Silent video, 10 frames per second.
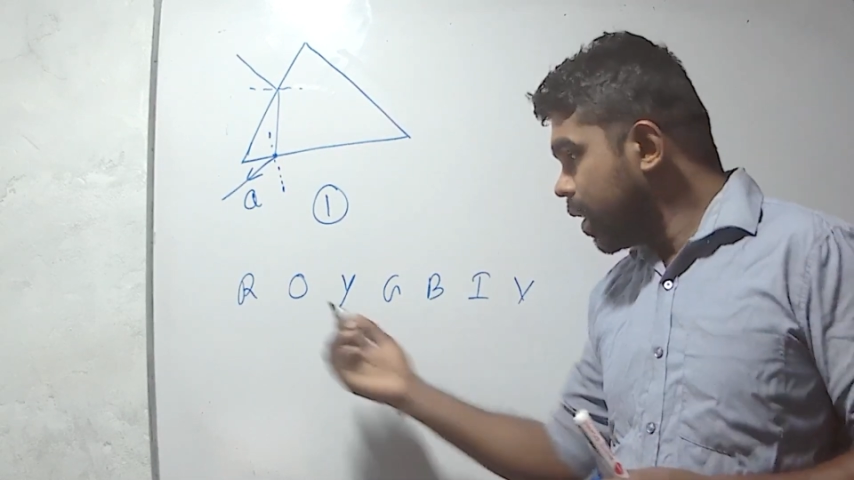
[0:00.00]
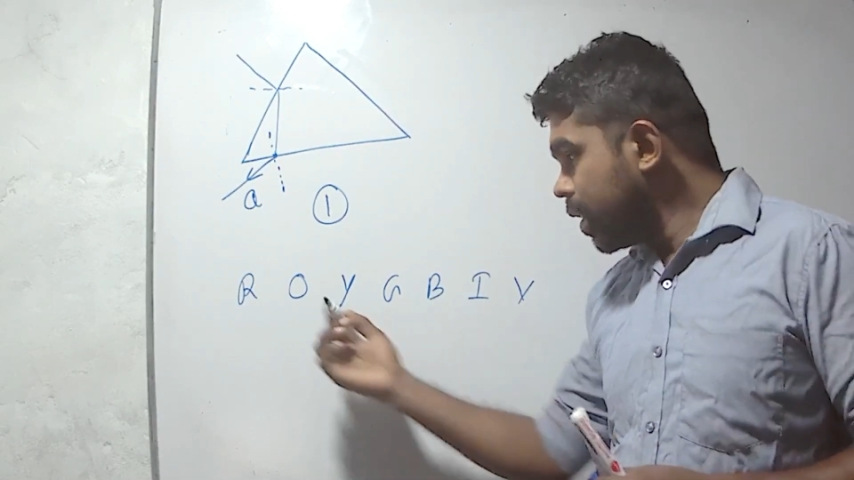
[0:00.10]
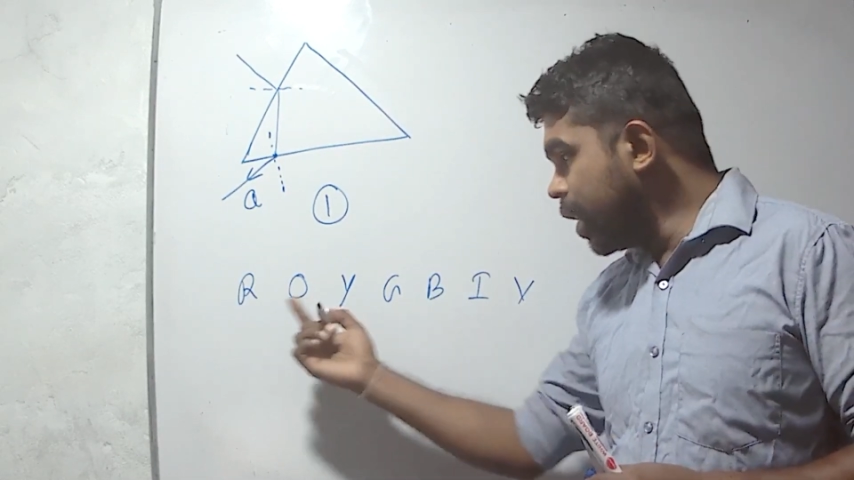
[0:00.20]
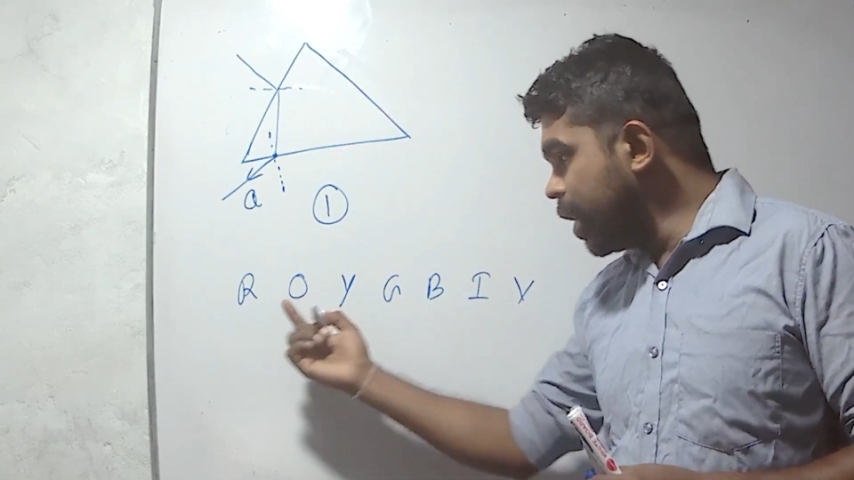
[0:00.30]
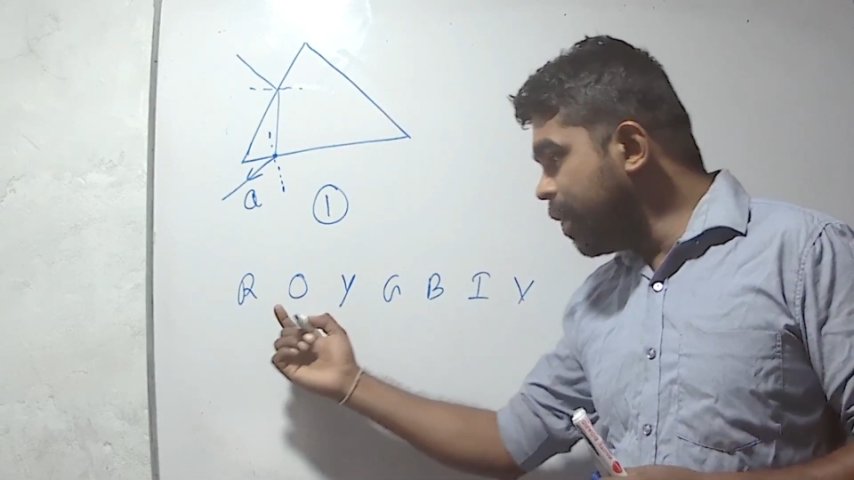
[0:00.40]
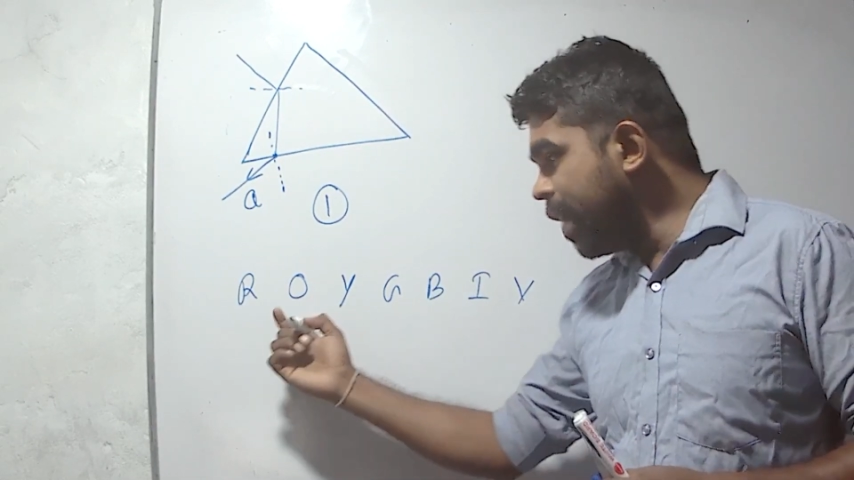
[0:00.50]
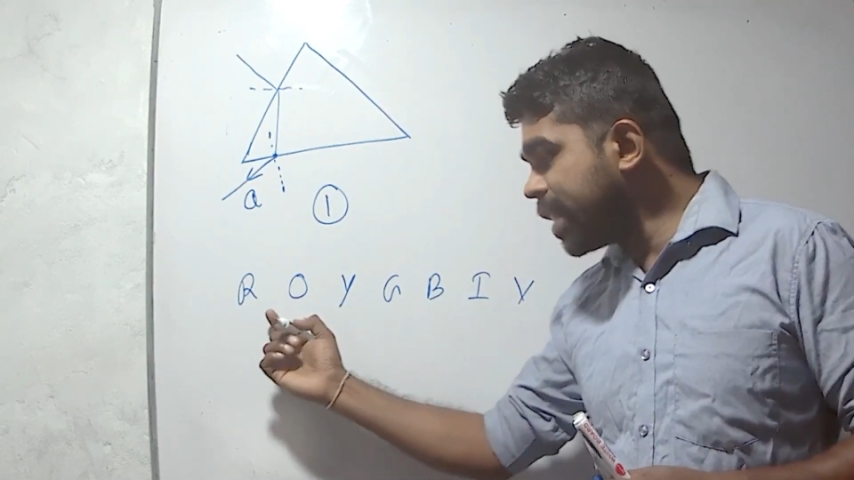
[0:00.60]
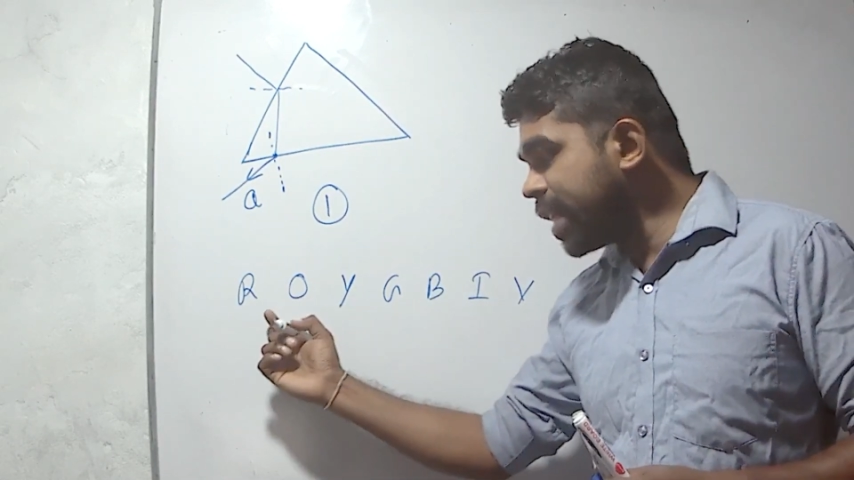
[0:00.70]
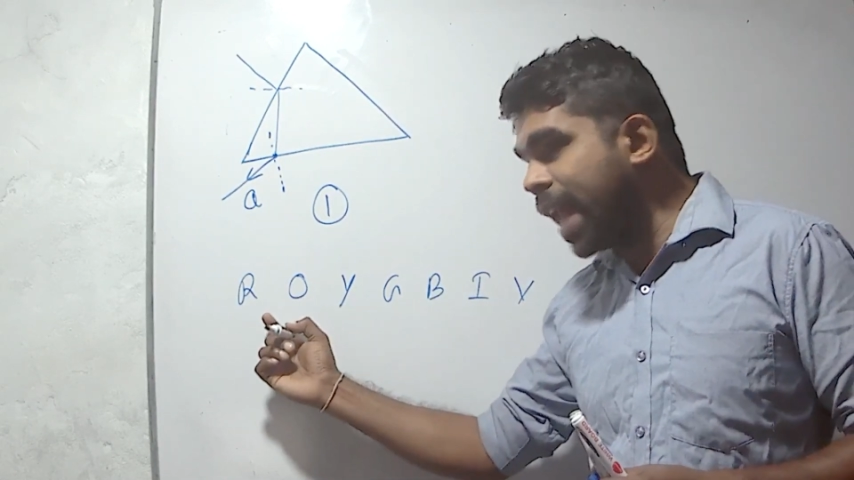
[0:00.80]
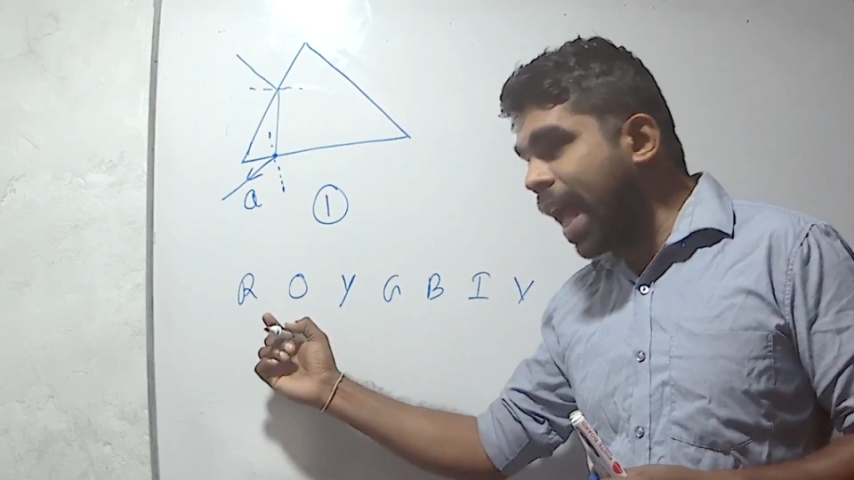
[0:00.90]
The
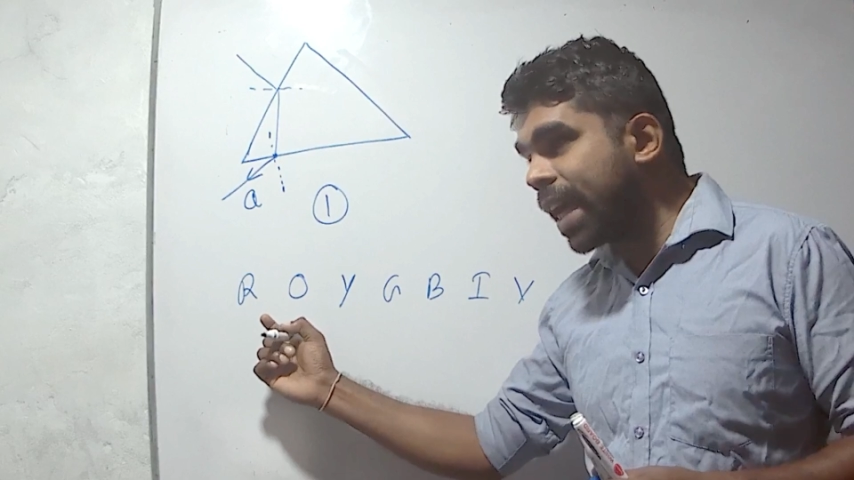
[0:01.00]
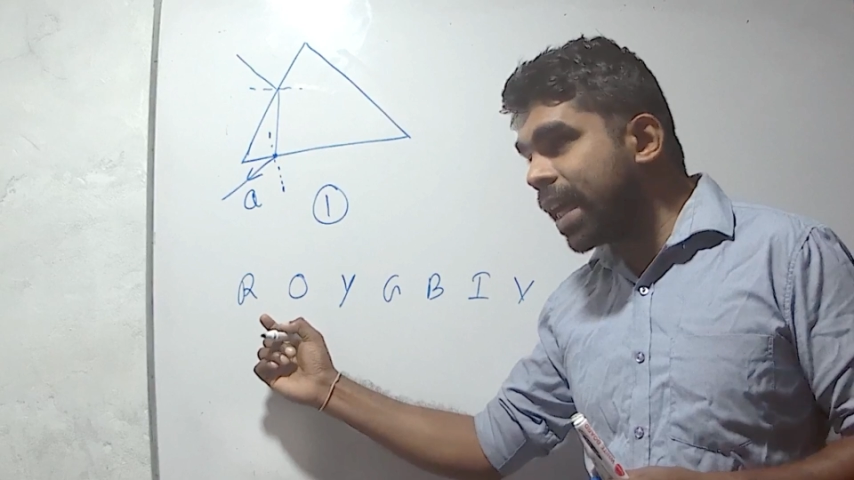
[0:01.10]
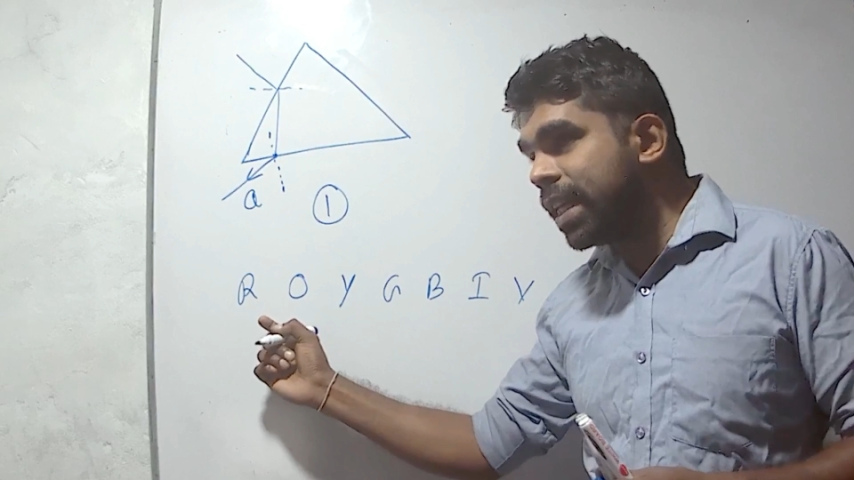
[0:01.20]
deviation angle